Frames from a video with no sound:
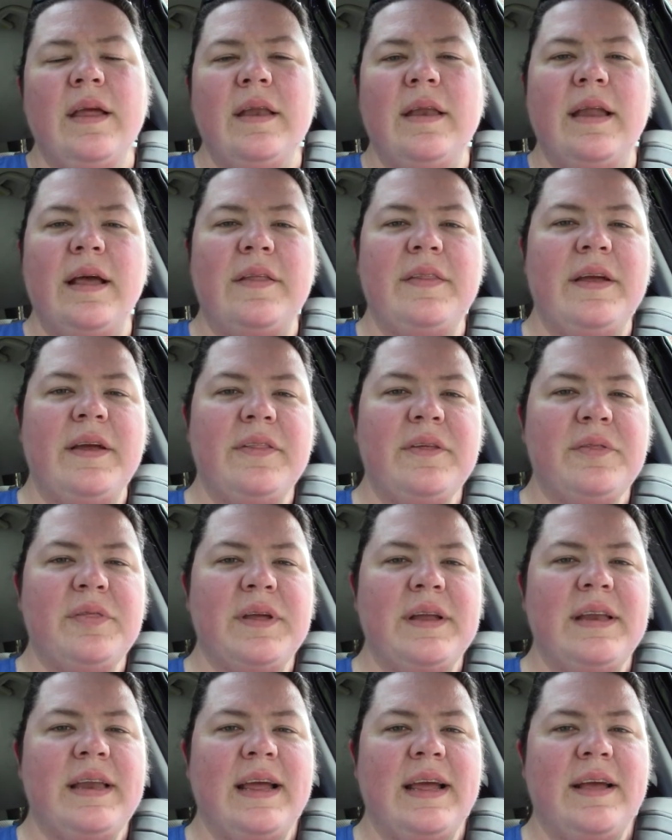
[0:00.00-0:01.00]
Now, the other
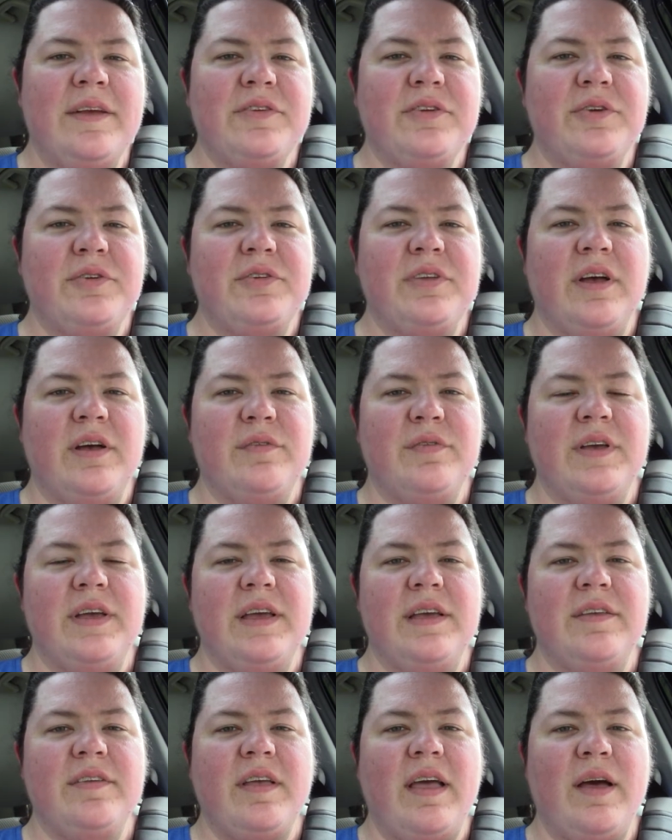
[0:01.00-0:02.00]
thing to ask yourself
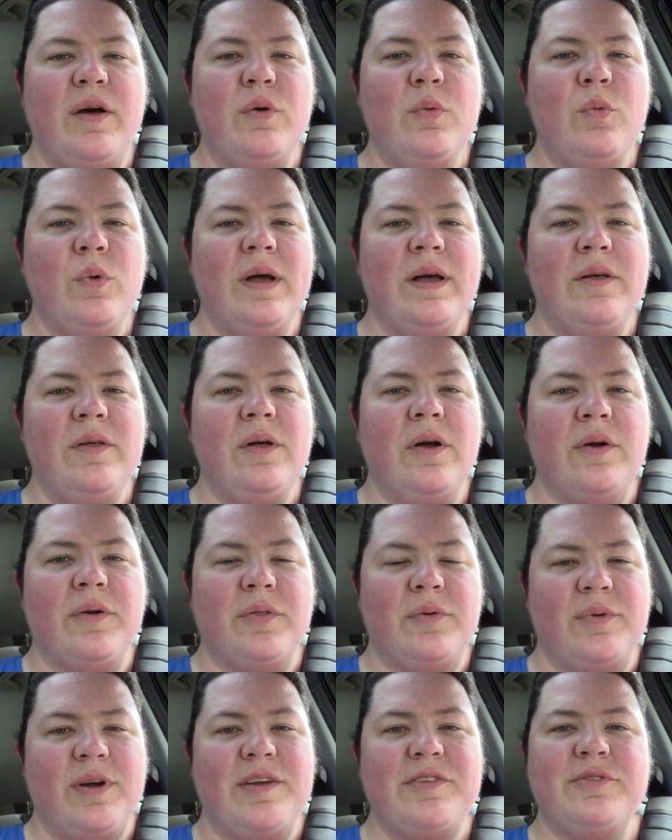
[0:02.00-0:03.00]
is how well are
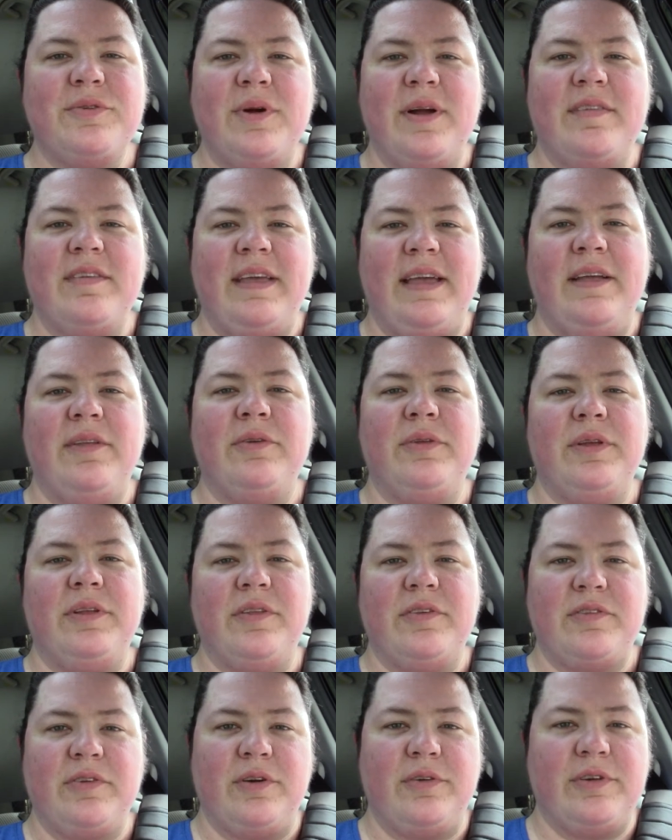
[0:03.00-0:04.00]
the restaurants handling
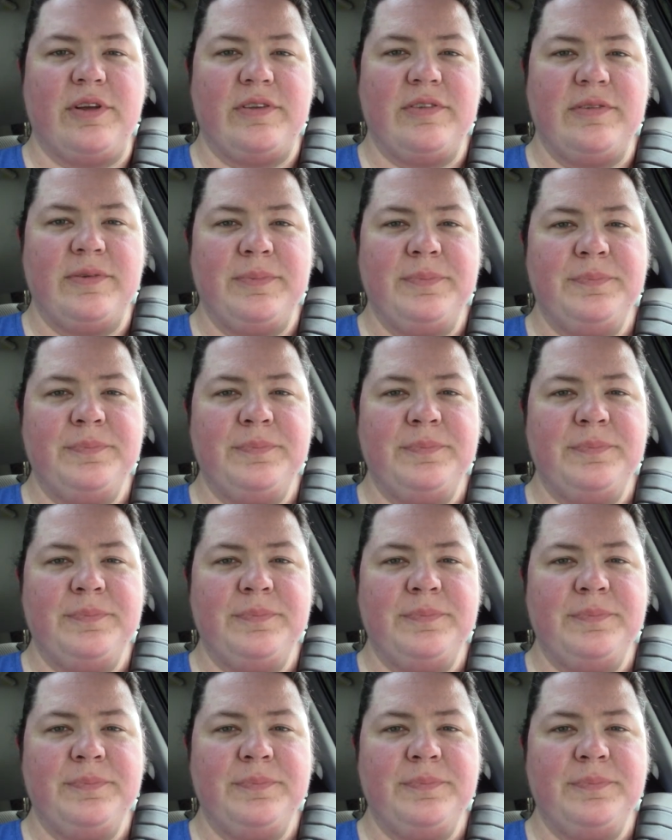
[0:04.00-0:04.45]
the service?